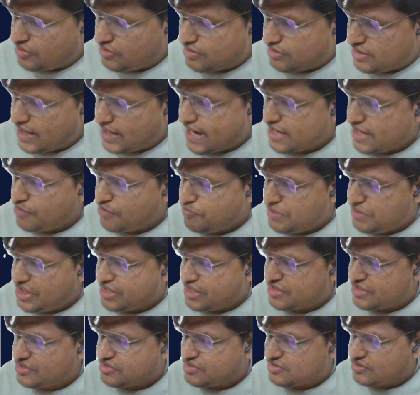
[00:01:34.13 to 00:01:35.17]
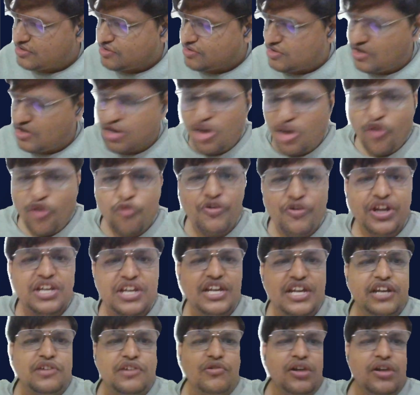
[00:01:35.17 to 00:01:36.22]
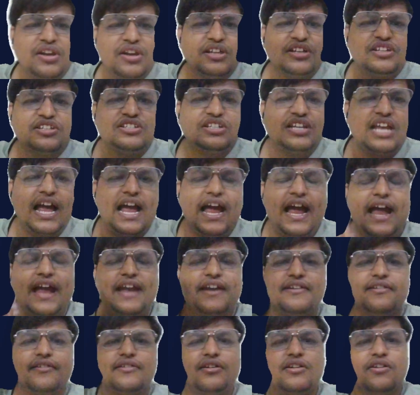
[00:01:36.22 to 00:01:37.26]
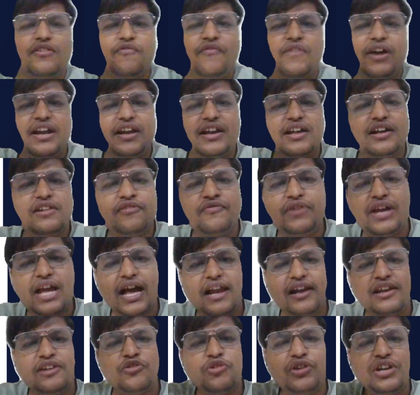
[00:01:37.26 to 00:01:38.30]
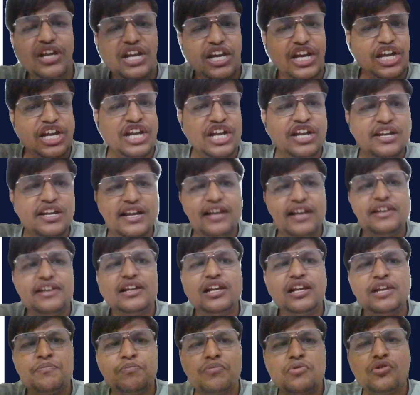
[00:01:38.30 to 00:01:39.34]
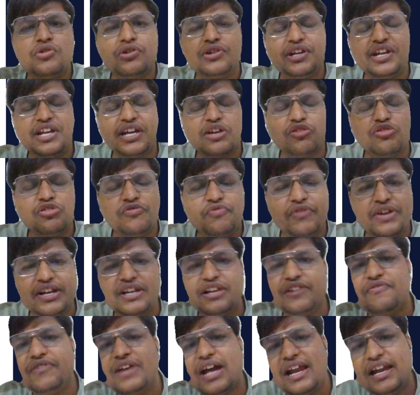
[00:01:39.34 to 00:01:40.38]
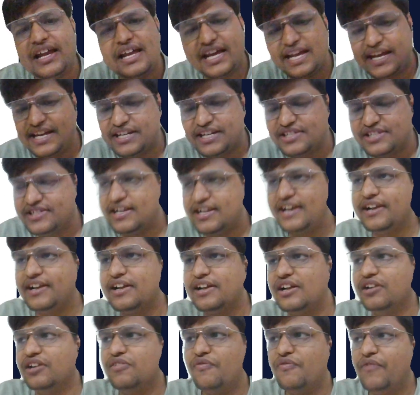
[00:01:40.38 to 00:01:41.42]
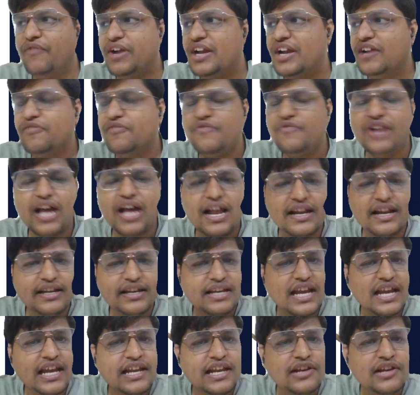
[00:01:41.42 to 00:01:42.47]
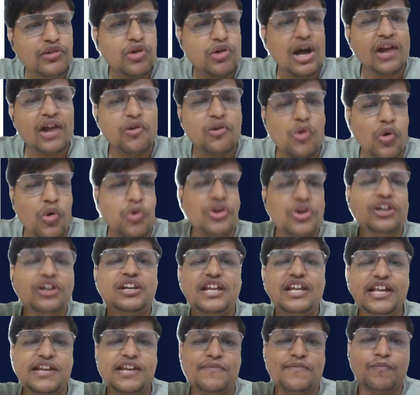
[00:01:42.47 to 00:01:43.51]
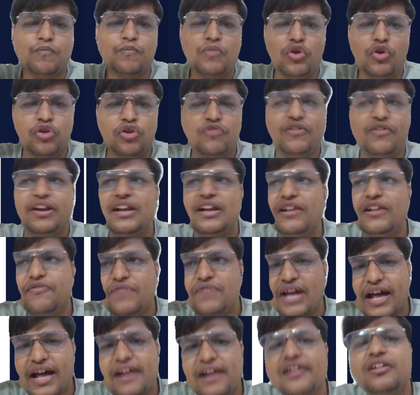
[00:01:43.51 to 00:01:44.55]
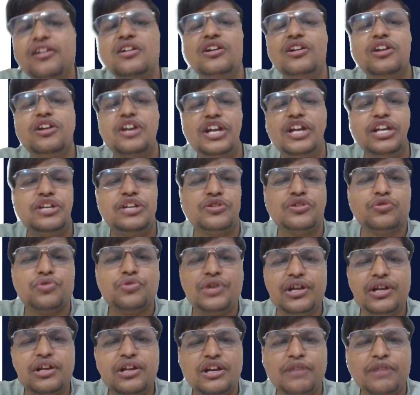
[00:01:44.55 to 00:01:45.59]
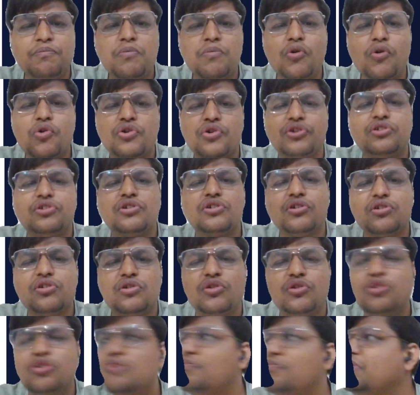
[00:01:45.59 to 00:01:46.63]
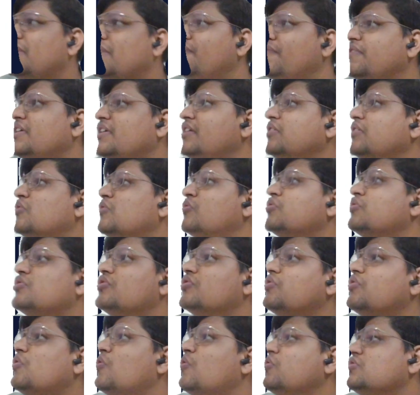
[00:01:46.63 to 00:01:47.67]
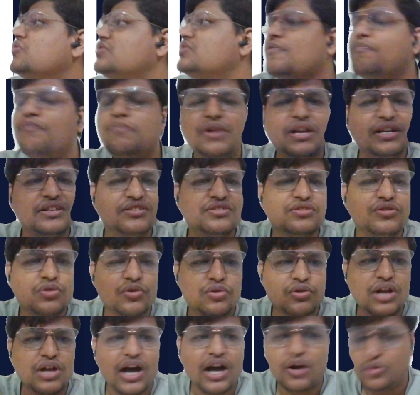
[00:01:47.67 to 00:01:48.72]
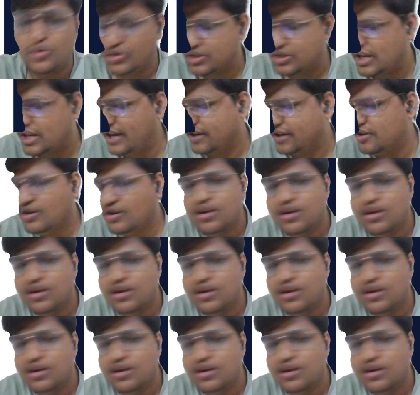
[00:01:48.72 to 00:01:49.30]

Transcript: That means we need to understand whether we are doing internal reporting or whether we are external, whether we are telling to our own team or whether we are issuing report or briefing note or some place note outside.